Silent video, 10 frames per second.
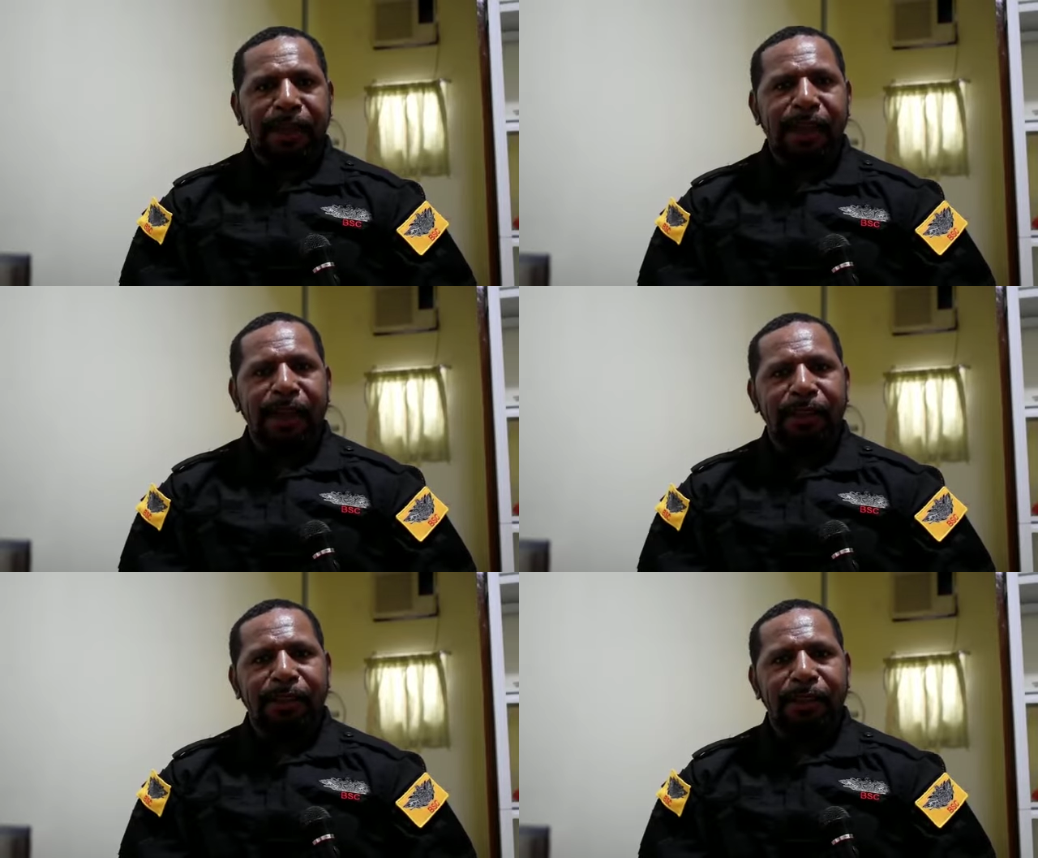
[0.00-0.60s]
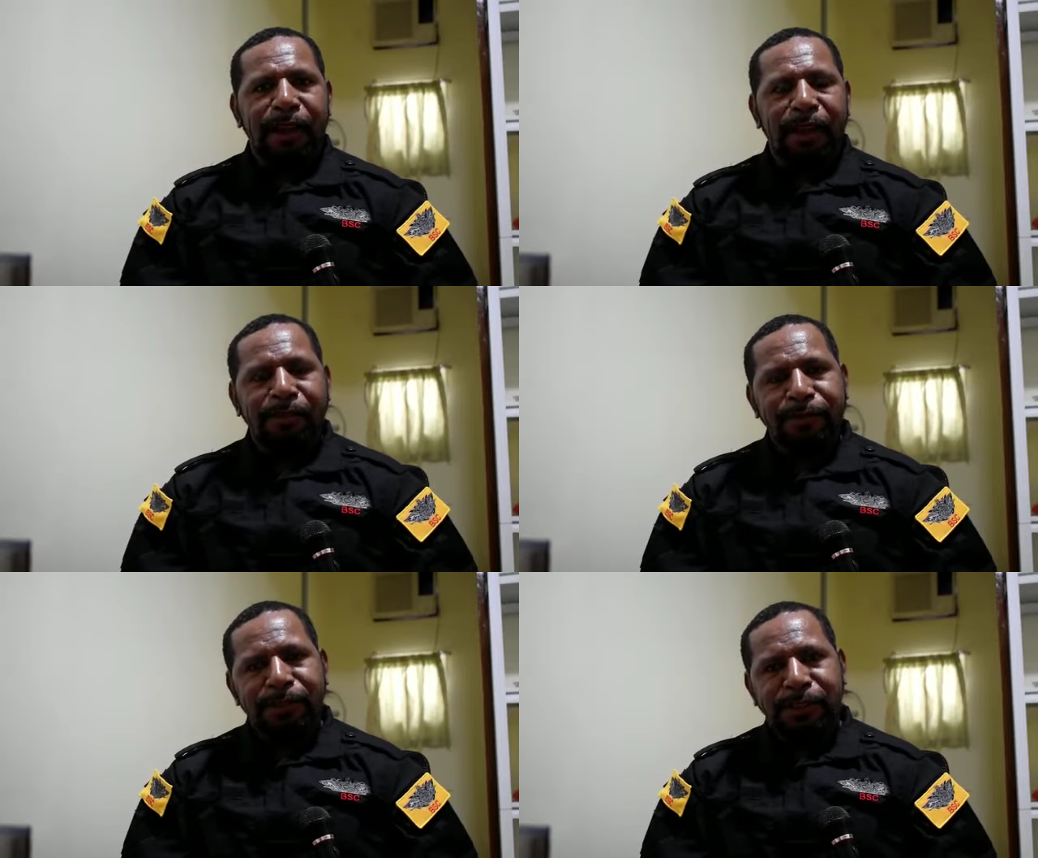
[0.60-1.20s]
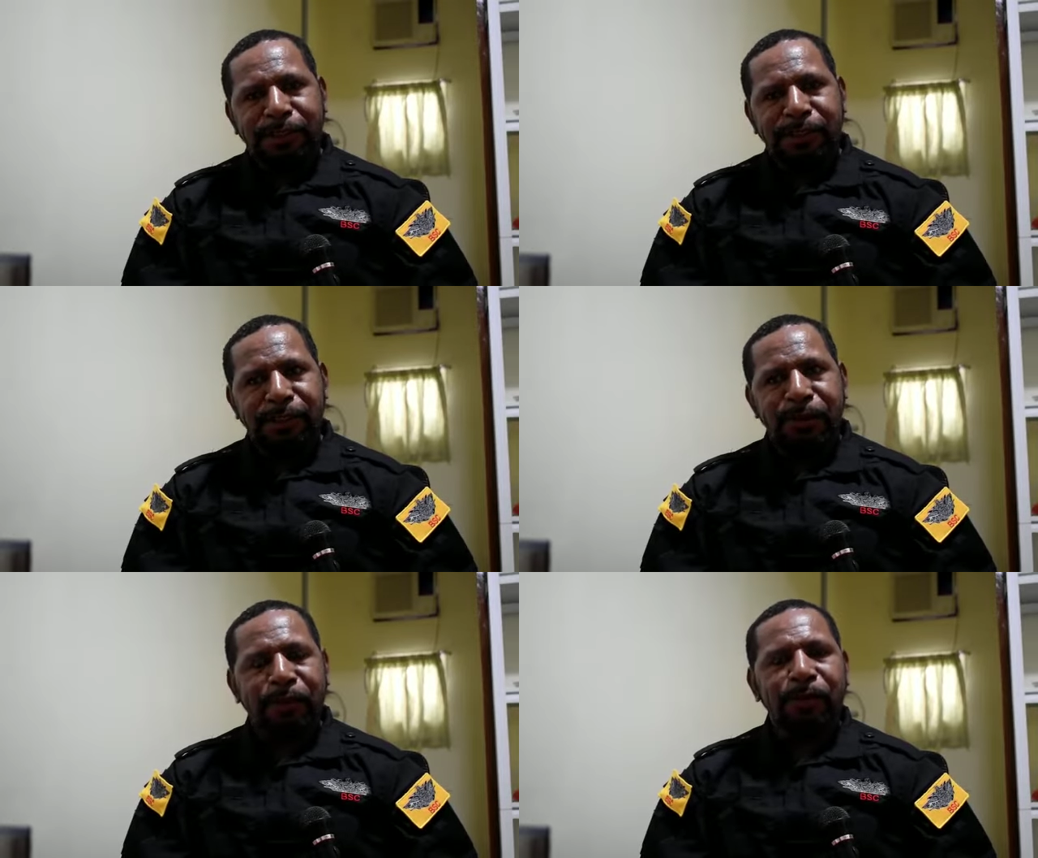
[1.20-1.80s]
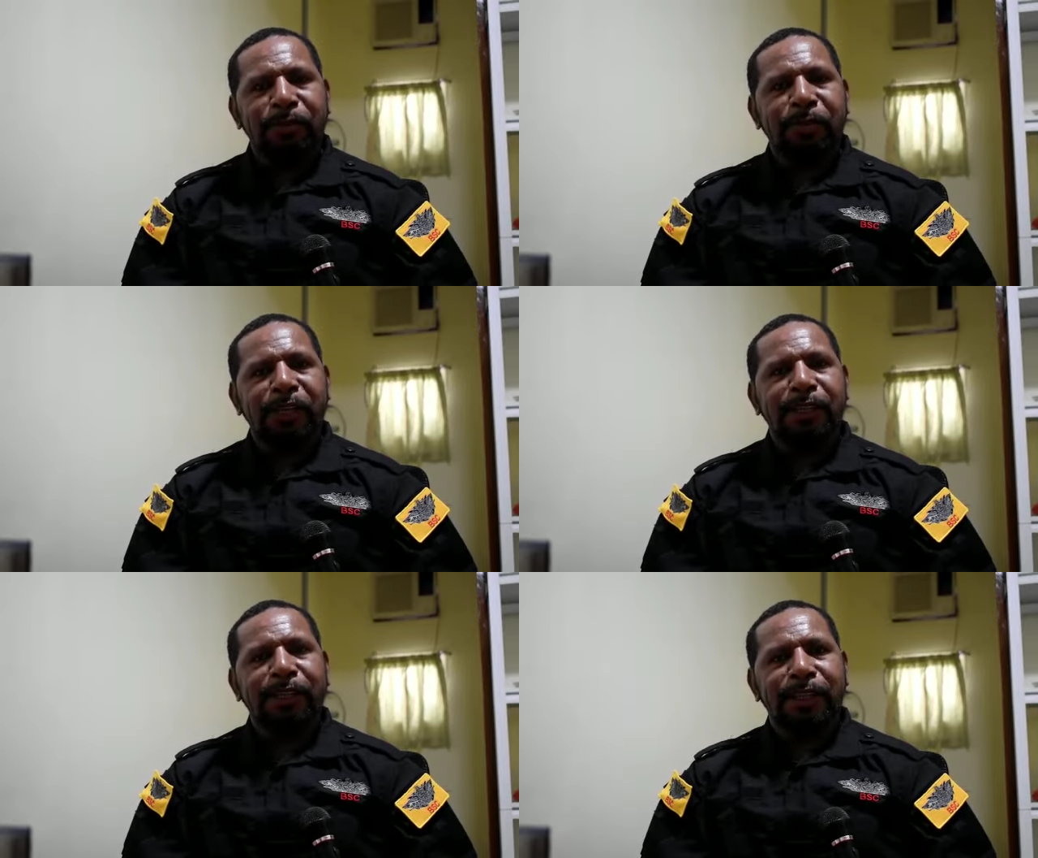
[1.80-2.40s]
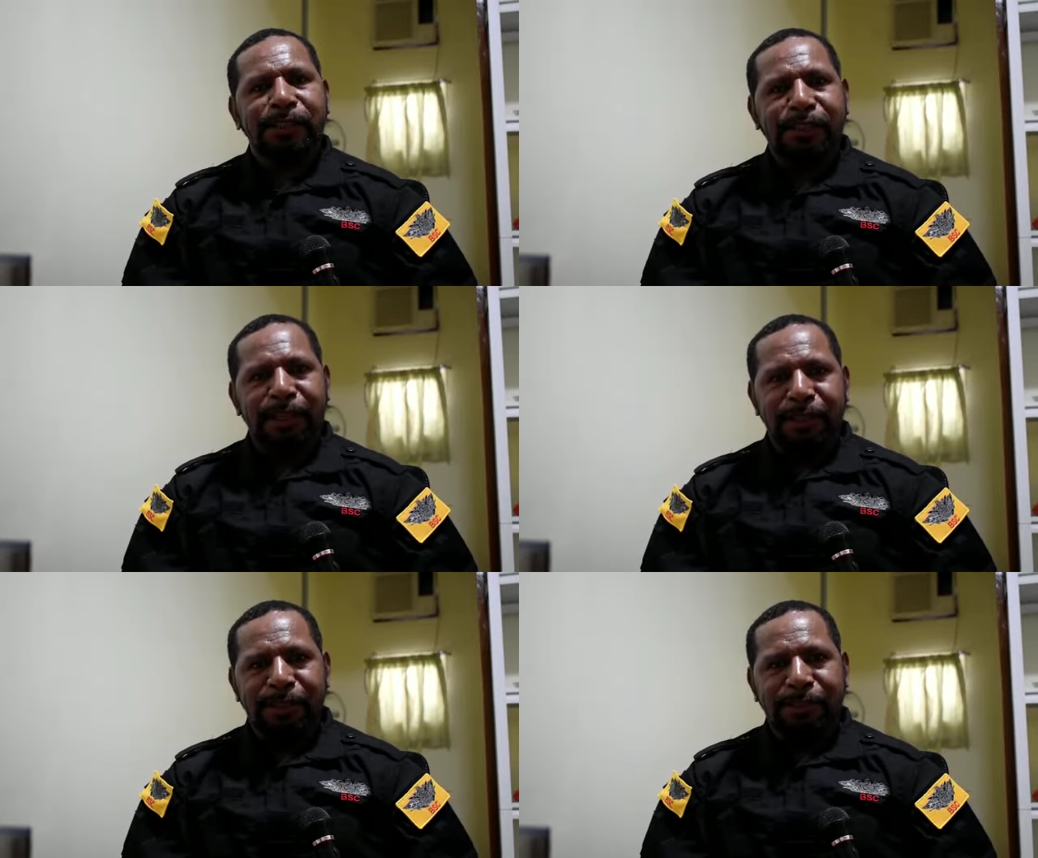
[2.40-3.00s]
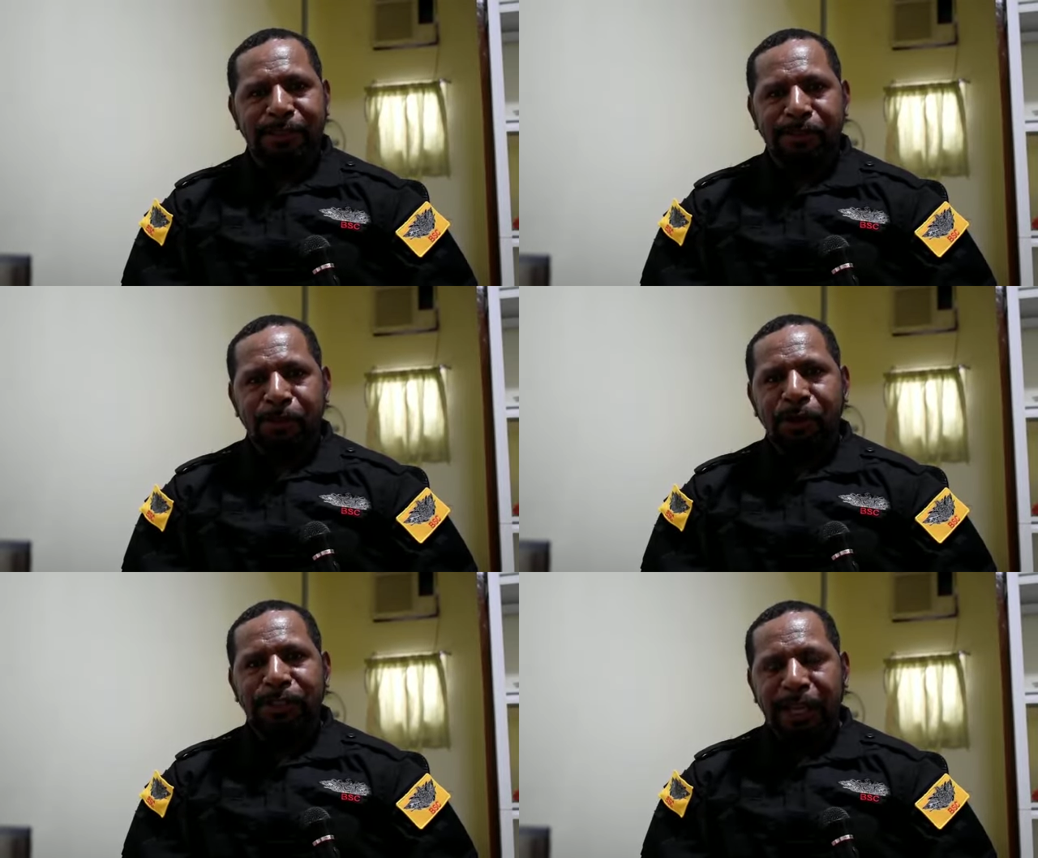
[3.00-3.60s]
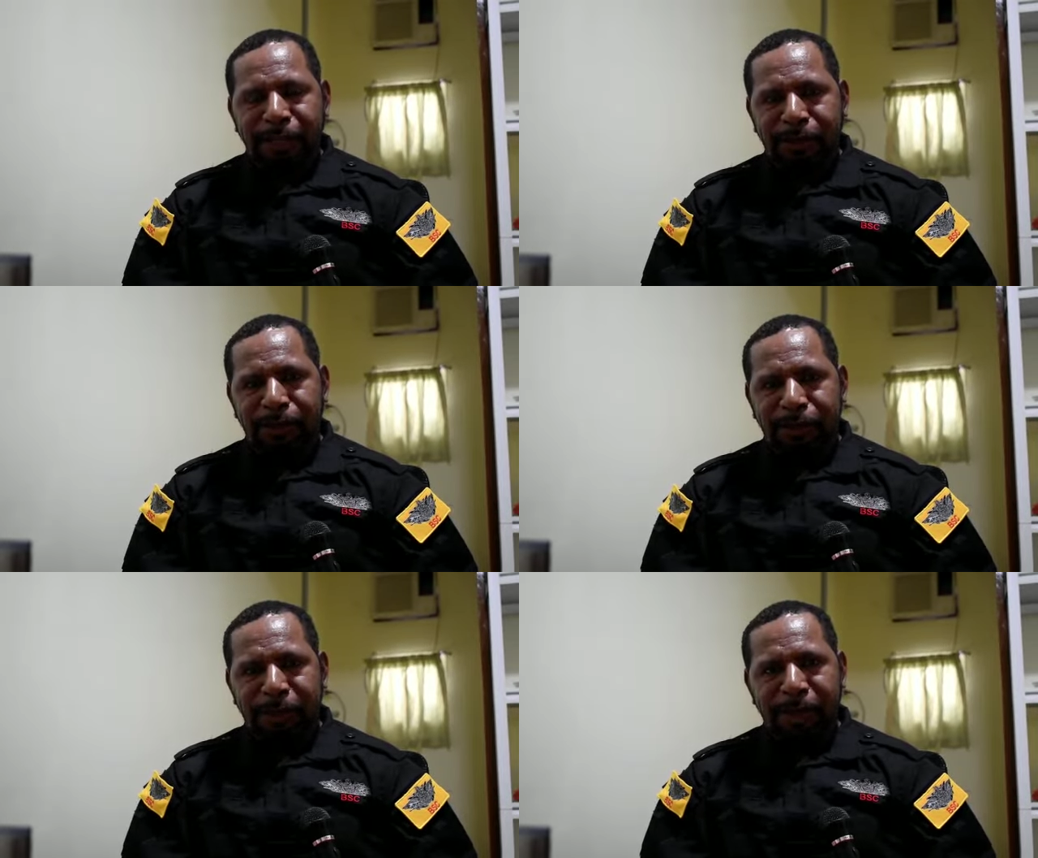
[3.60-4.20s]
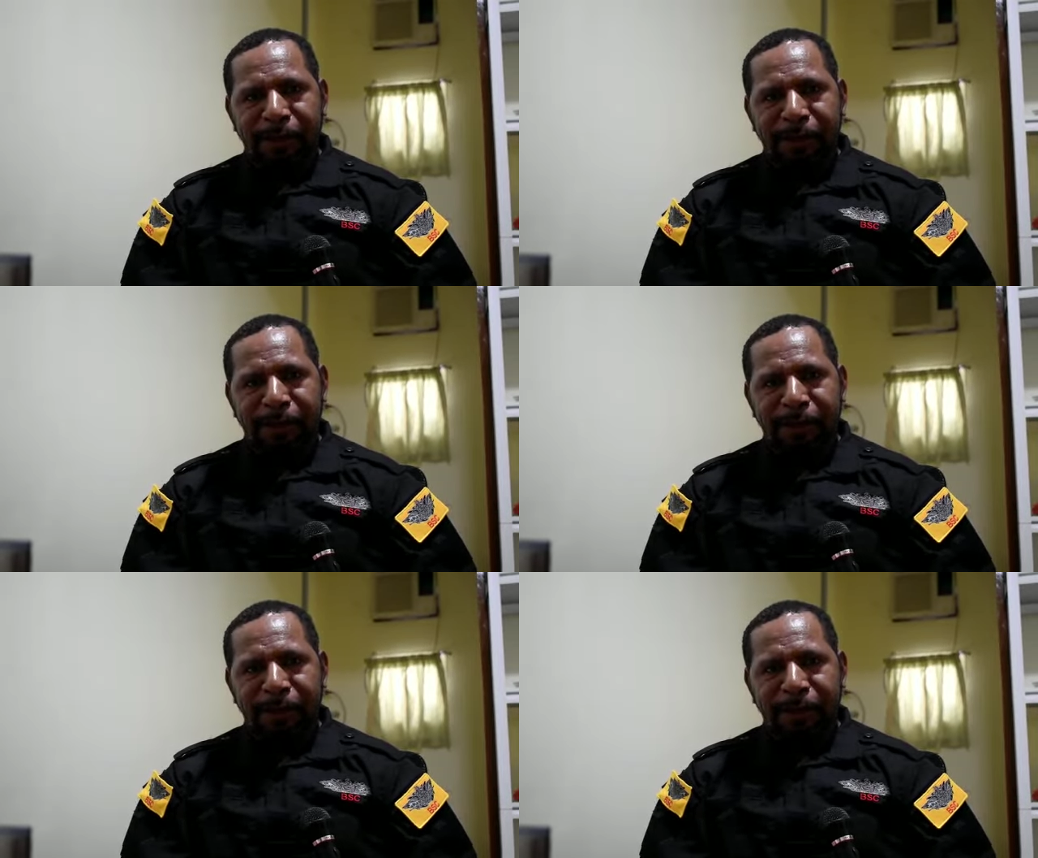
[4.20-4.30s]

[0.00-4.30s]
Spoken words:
And then after the recruitment, there's another more technical,